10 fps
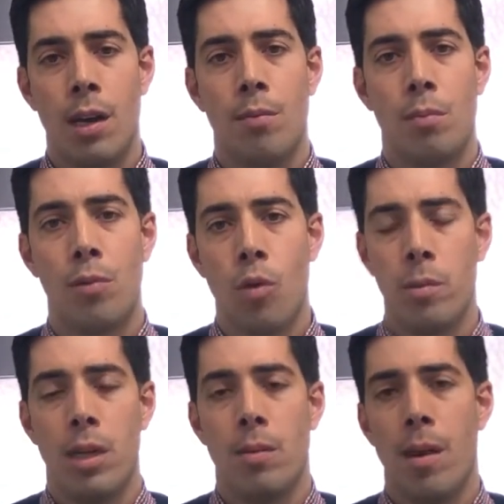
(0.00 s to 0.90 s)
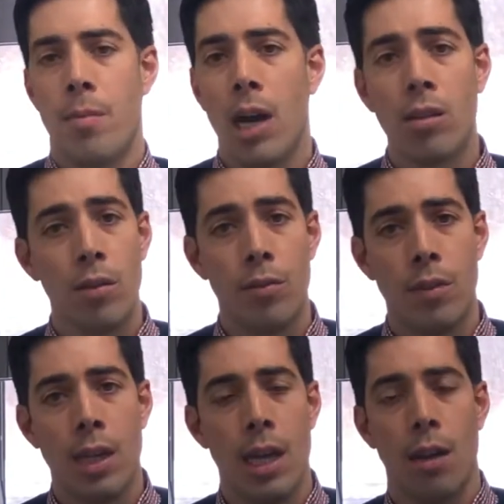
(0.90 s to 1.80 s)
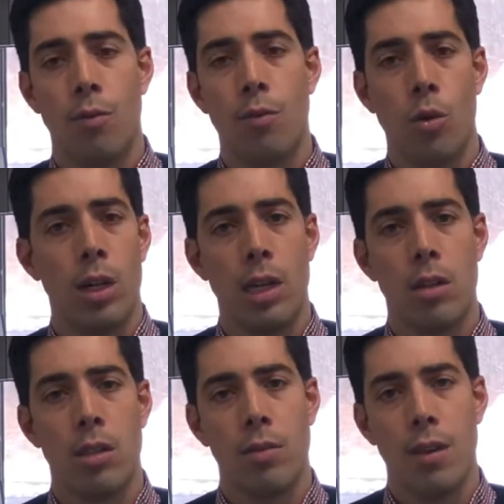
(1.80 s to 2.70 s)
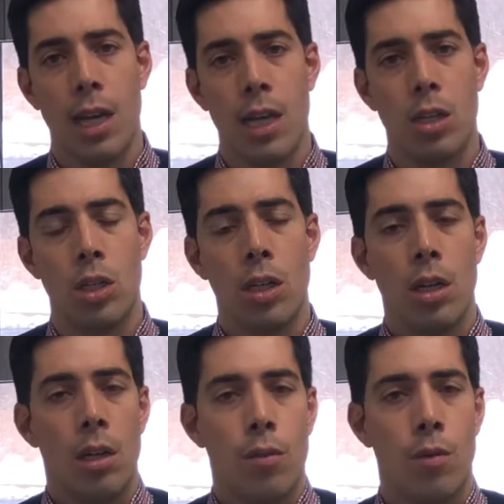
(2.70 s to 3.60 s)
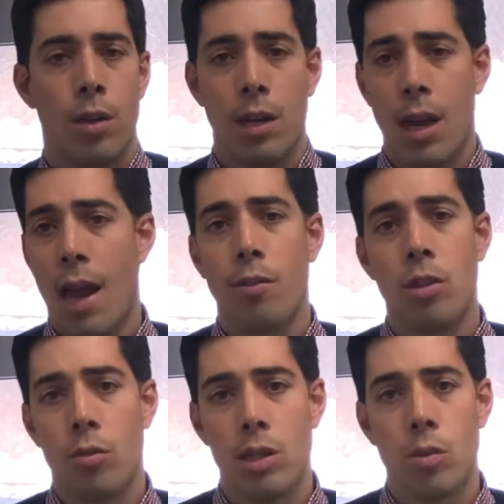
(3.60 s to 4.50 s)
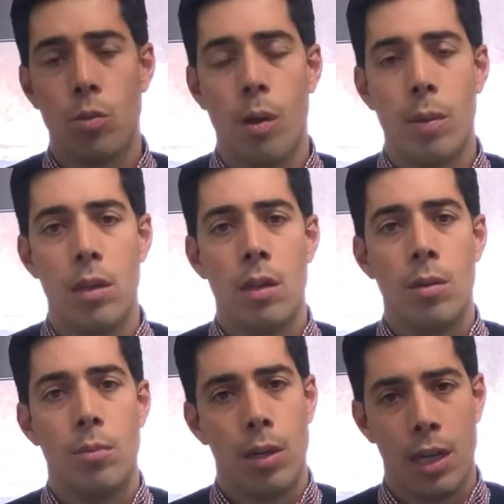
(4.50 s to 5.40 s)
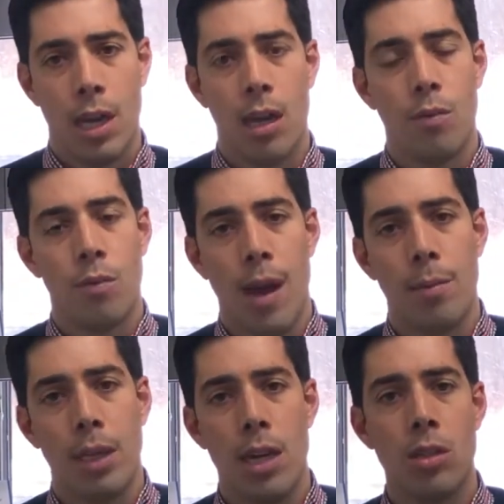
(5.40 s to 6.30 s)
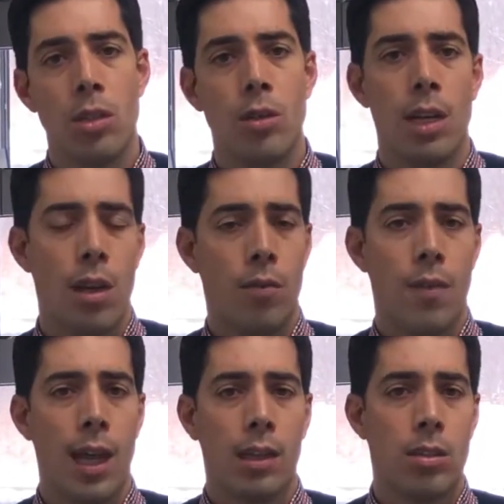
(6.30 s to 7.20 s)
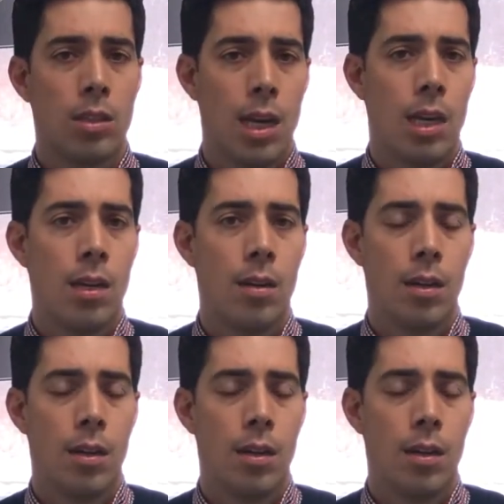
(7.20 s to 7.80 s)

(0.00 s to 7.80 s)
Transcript: performing mammography at 40 years of age for an average risk woman, but again, family history and other factors can